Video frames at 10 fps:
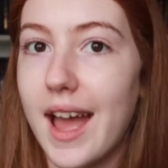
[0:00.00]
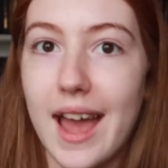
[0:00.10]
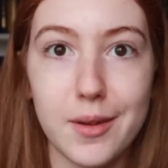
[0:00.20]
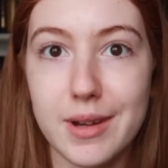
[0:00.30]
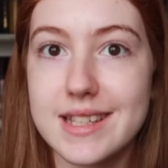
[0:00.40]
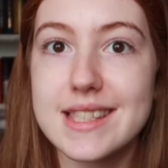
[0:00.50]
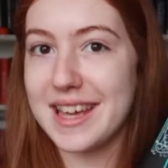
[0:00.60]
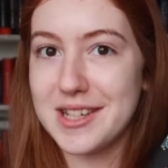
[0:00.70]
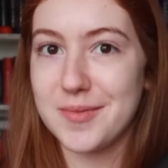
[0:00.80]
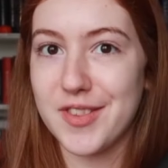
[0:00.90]
anyways,
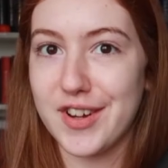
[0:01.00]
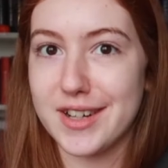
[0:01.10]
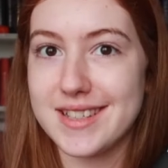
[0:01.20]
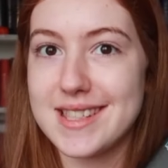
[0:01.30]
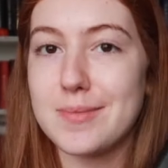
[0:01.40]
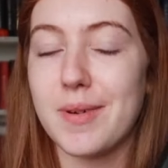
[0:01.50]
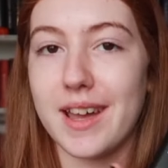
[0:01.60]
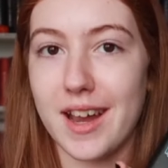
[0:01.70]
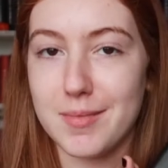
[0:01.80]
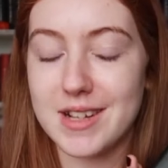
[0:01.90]
Kingdom of the Cursed by
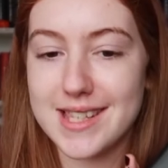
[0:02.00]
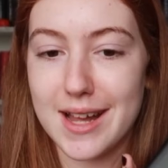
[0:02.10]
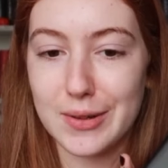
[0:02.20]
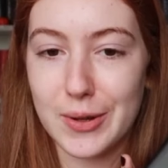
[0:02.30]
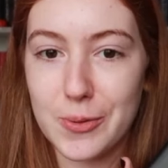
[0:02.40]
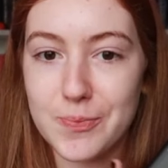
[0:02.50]
Carrie Maniscalco.